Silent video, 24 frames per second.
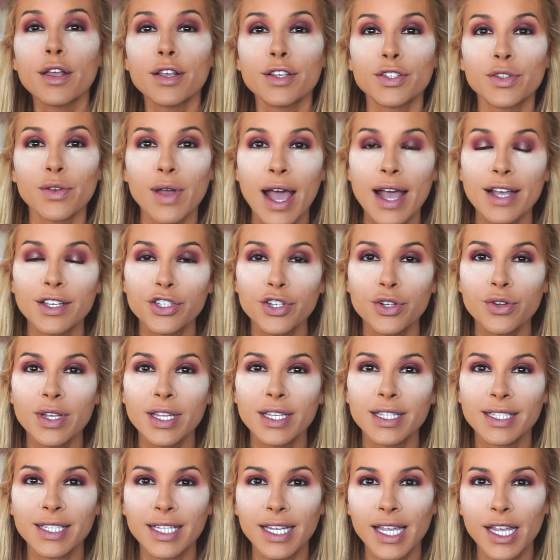So as you
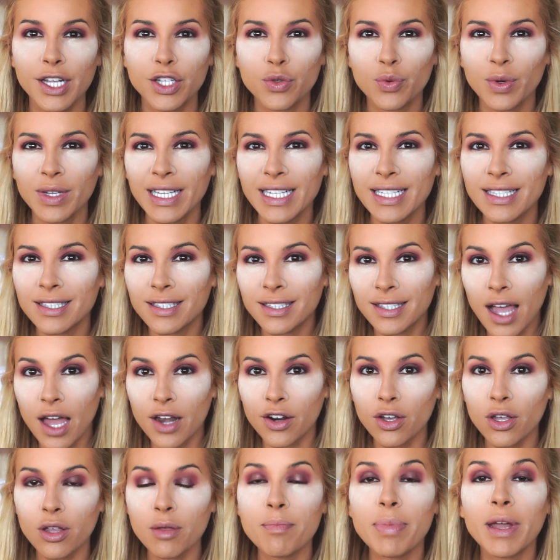can see, it's really
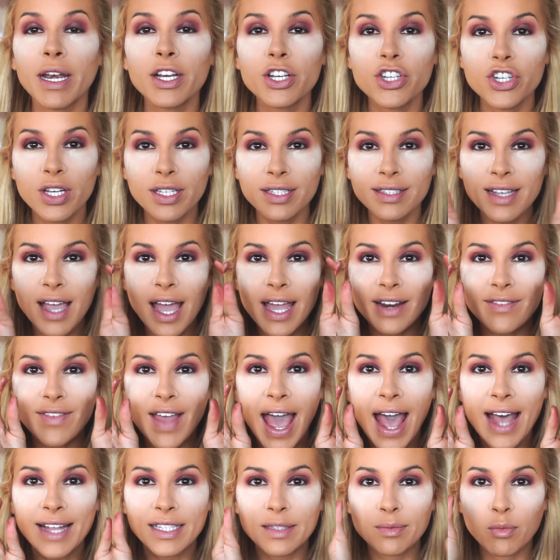subtle, but it just kind of
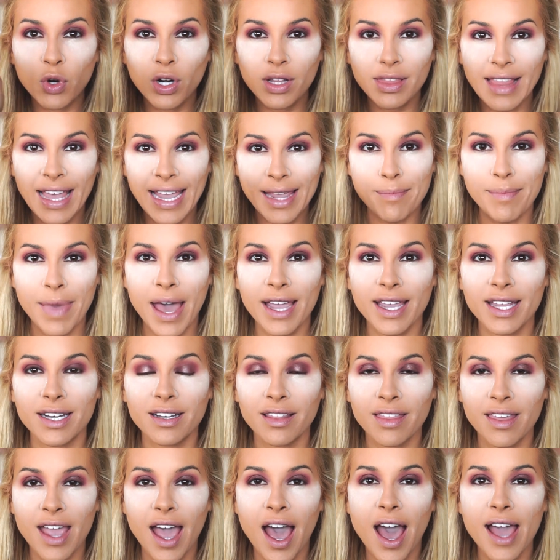adds more light back
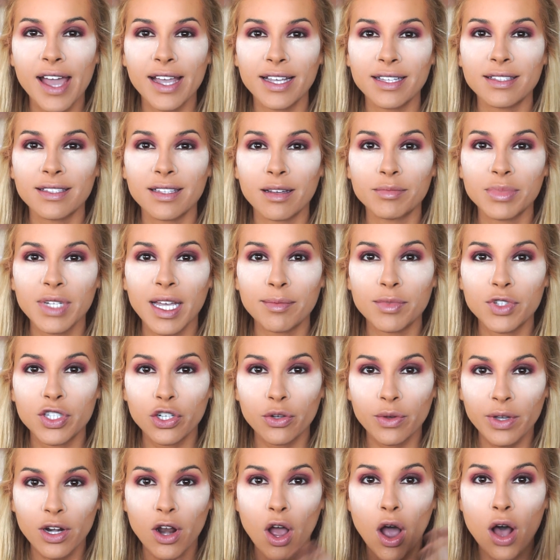into the eyes. Sometimes
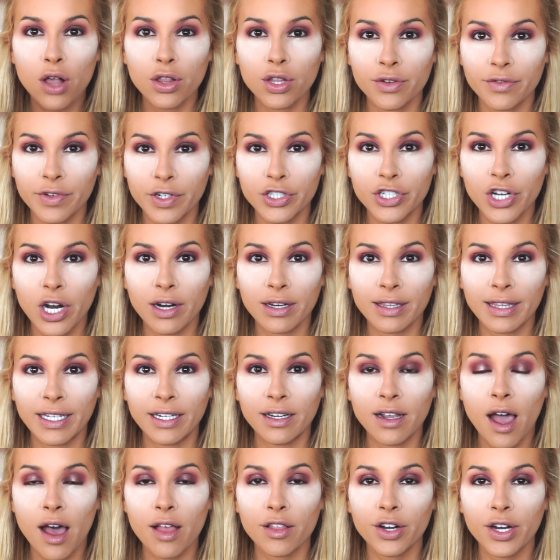doing an all over dark
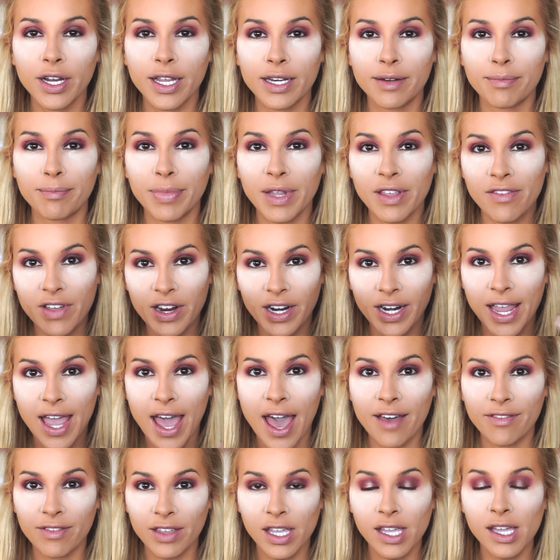lid color can be very
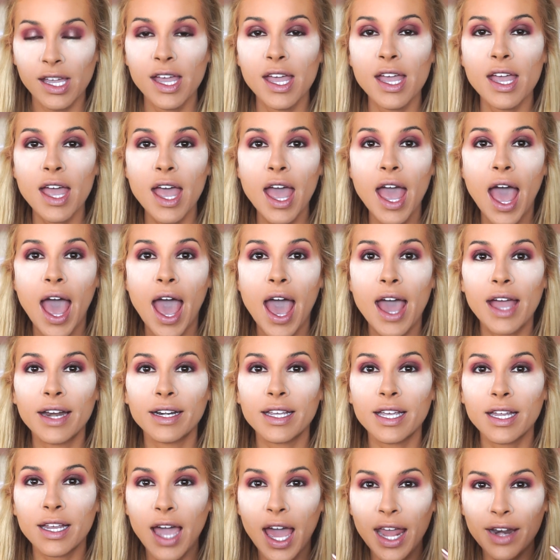heavy
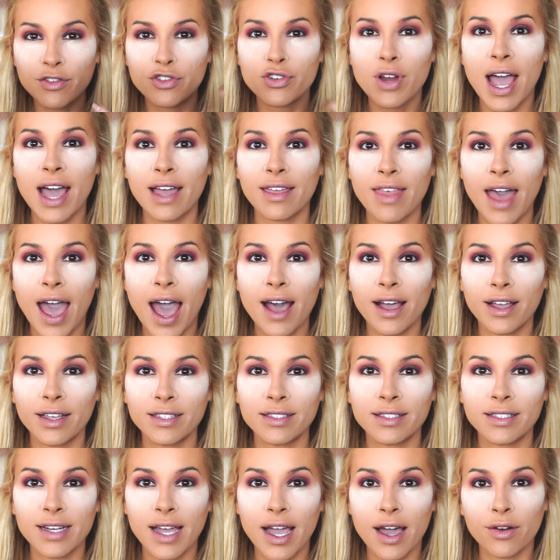and can kind of drag the
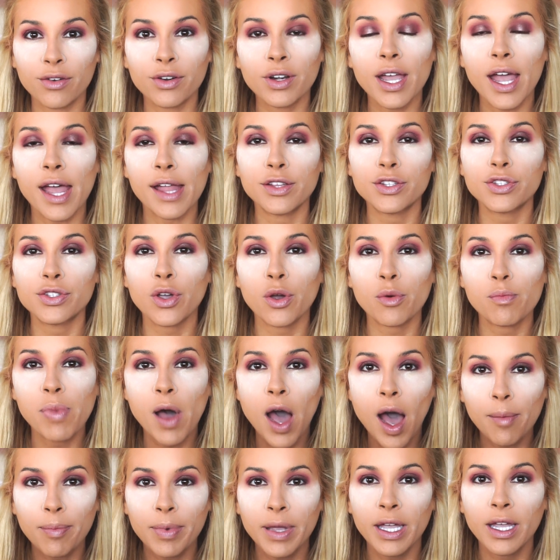eyes down. And so
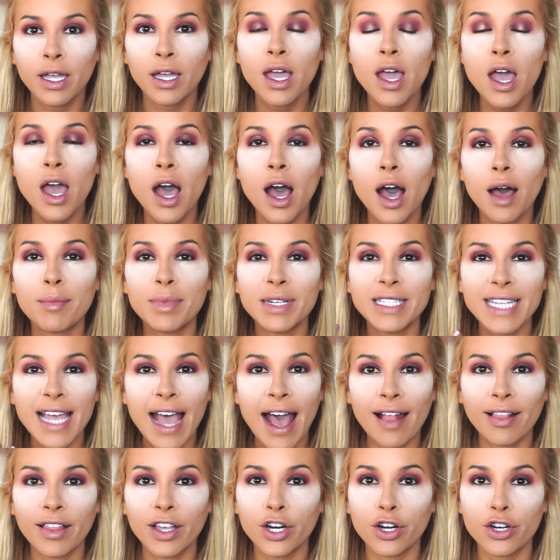popping a
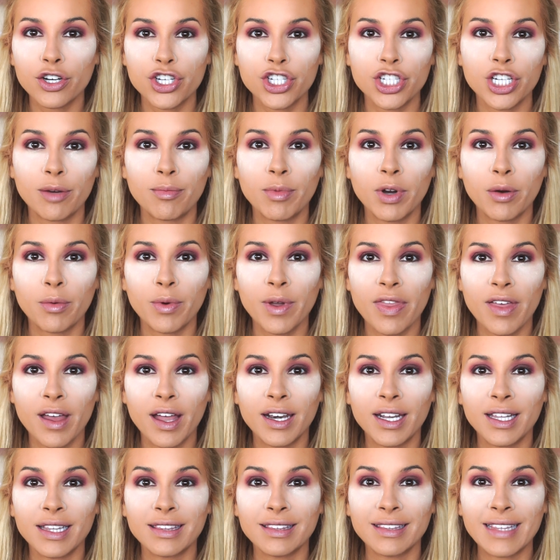metallic or shimmer with
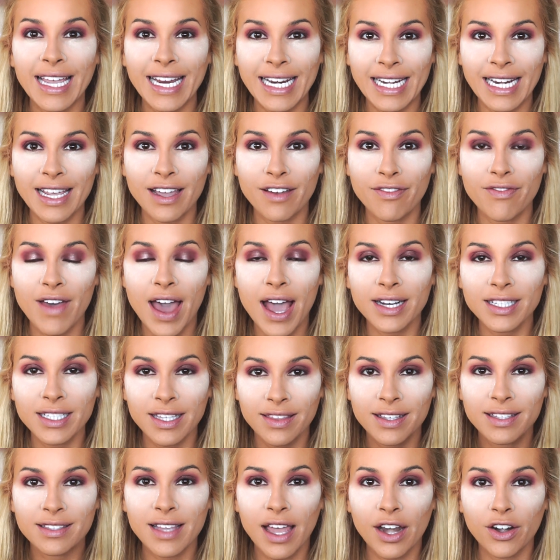a lightening effect
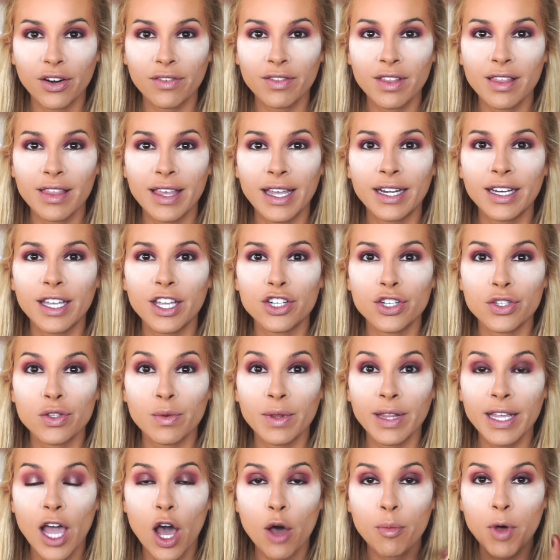in the center of the lid can just
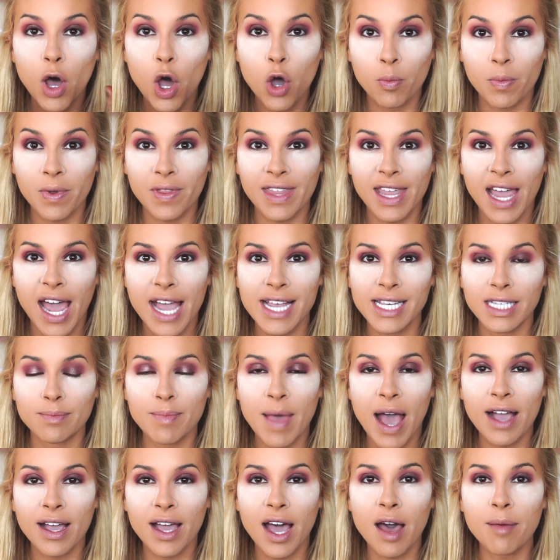really help open the eyes
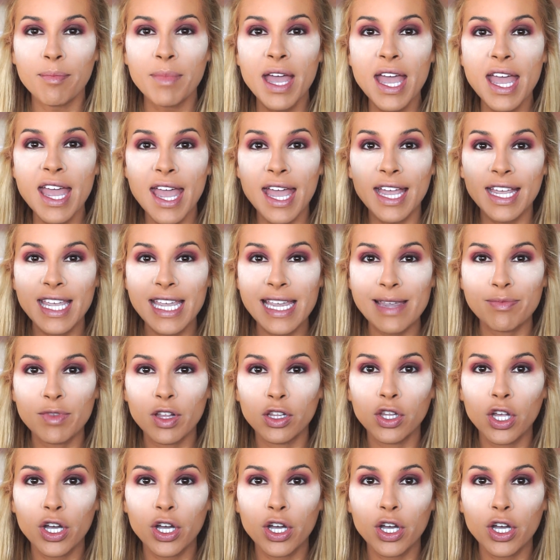back up and keep the